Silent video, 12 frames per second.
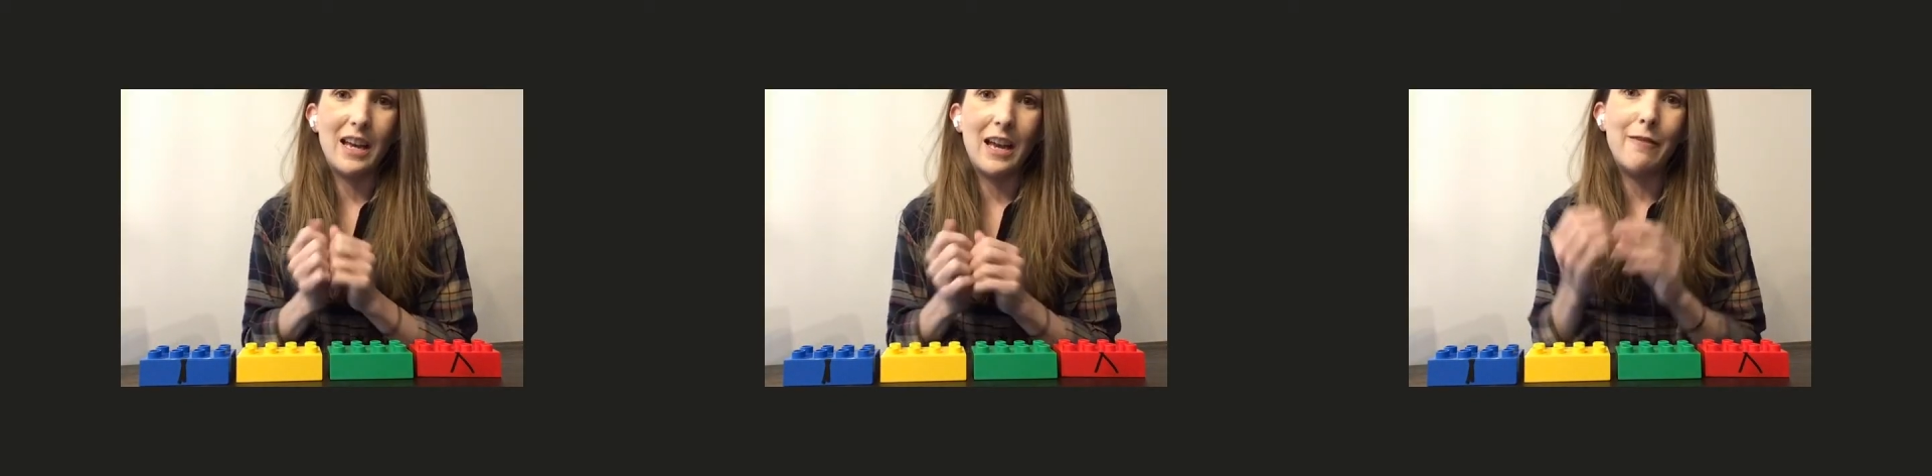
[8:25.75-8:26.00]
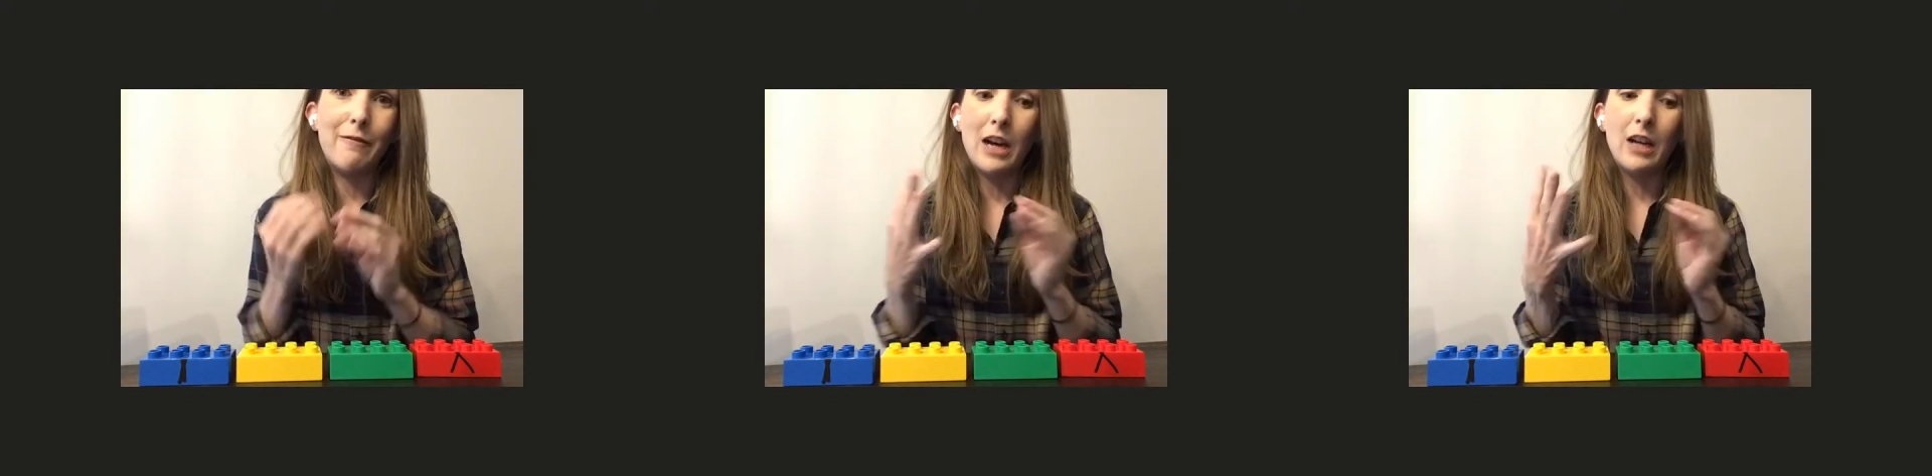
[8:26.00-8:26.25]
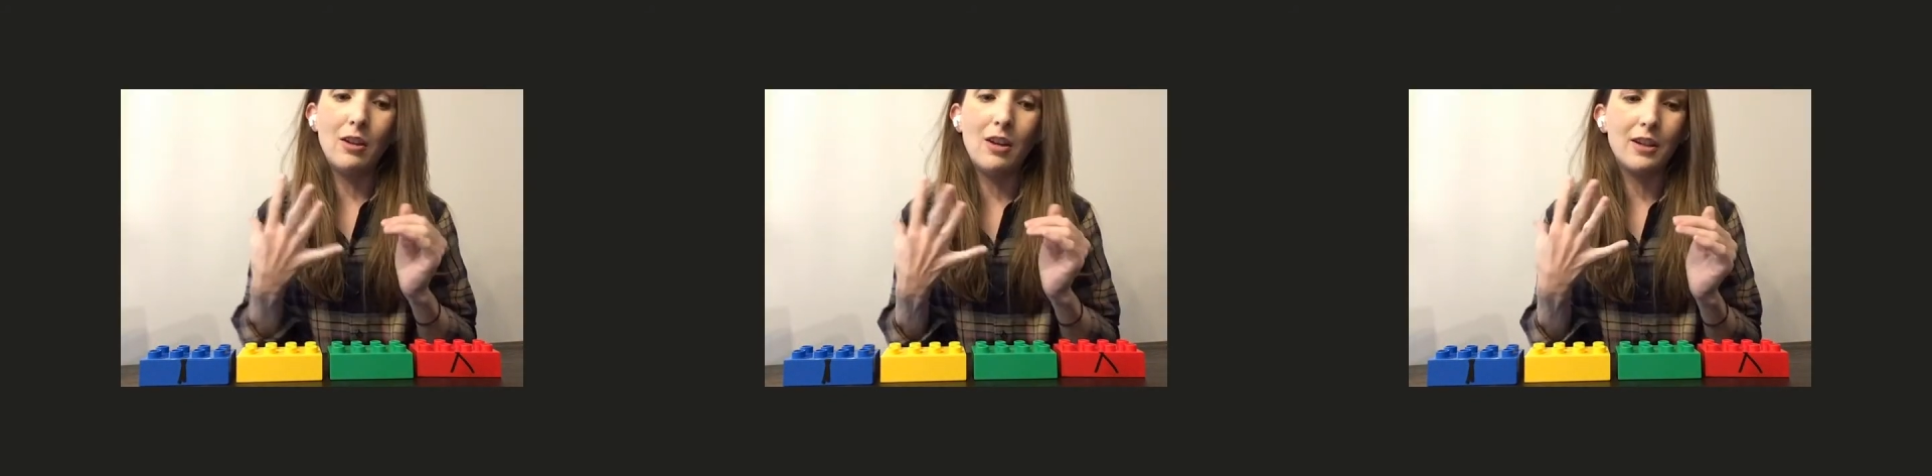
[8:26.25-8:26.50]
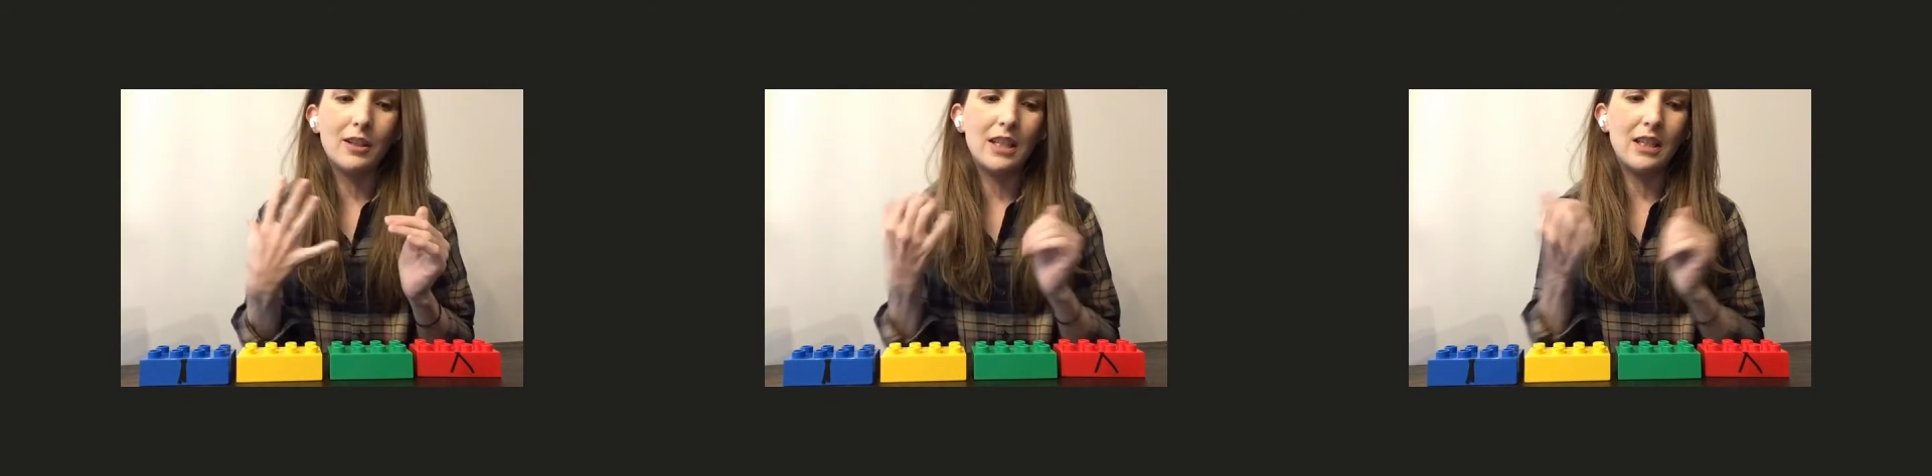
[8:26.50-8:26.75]
If I
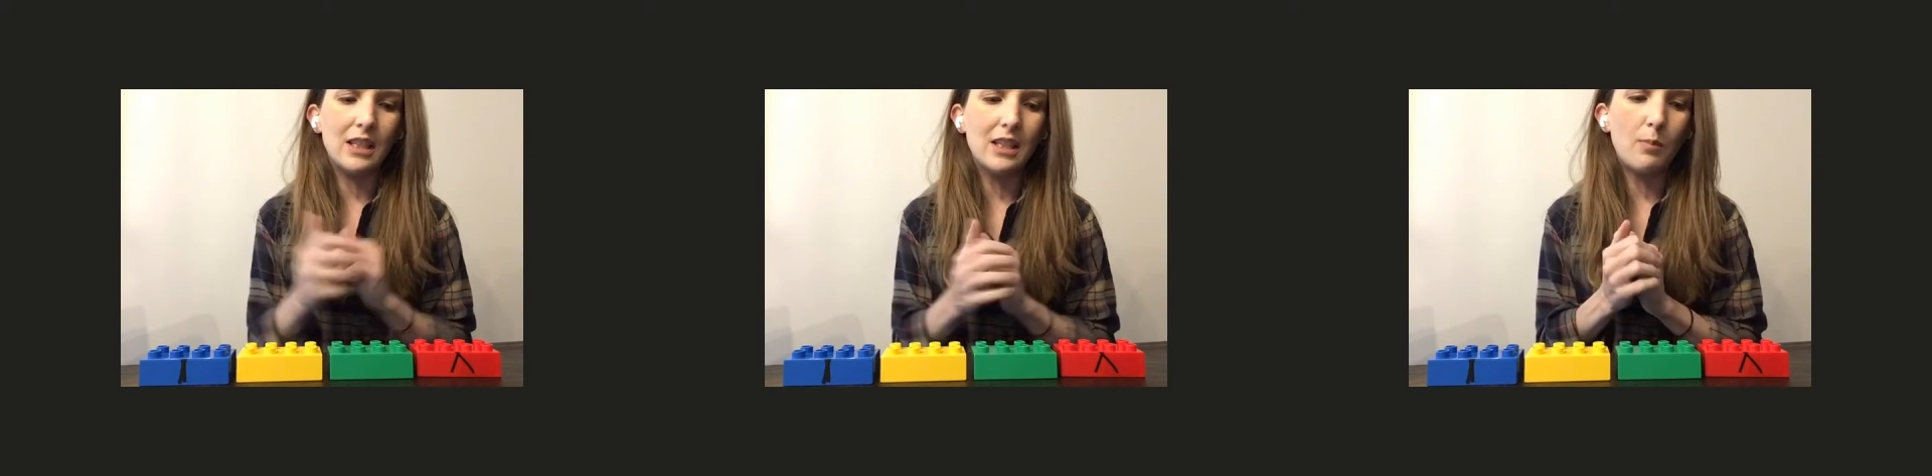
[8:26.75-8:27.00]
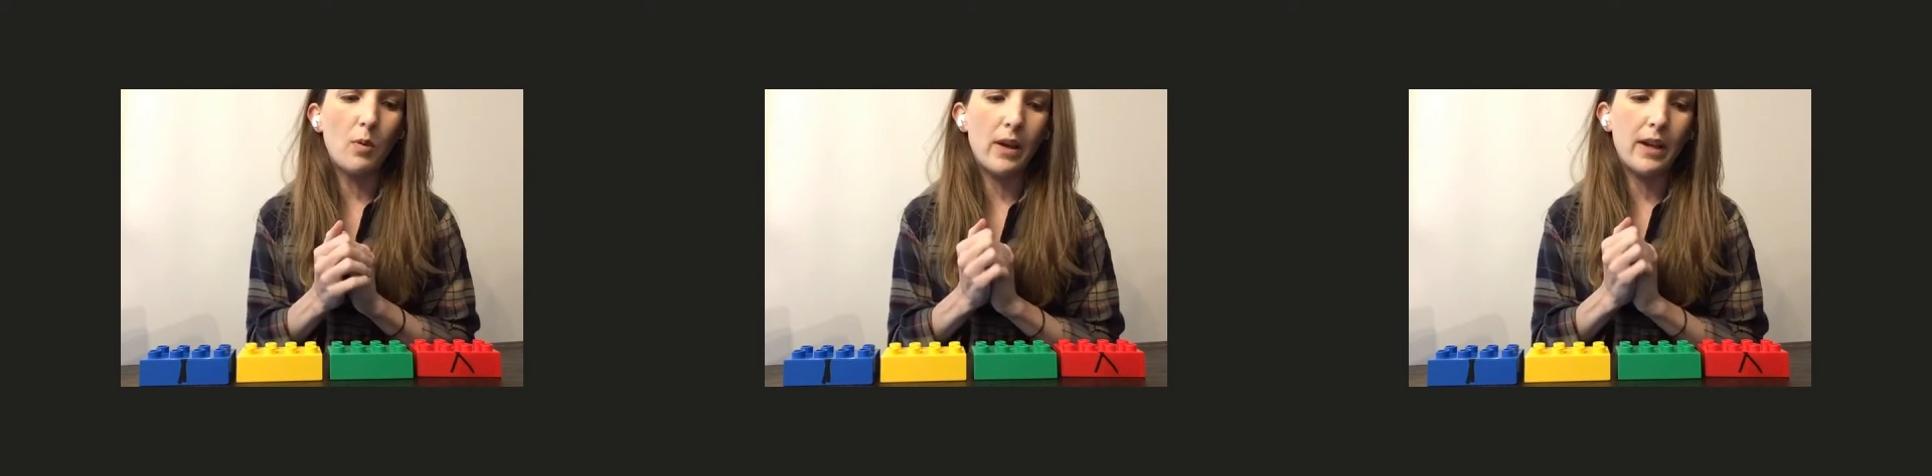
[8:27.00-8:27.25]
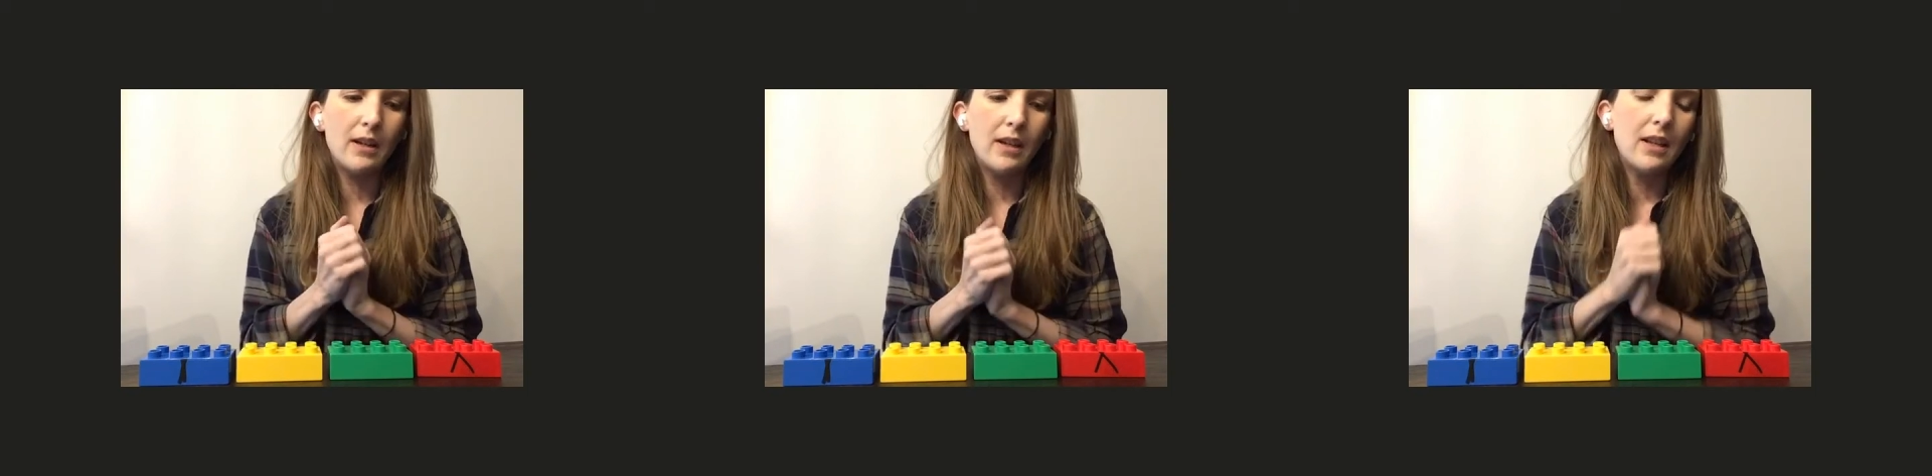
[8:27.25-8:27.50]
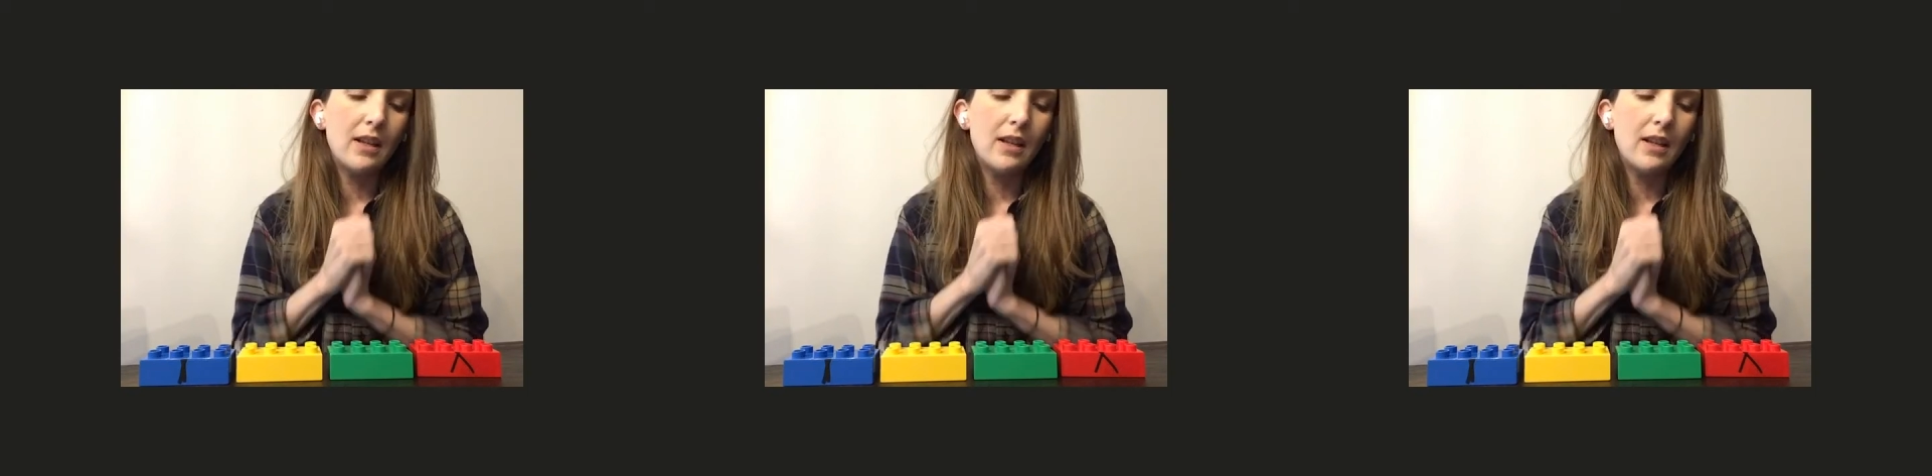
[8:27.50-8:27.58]
looked at this point,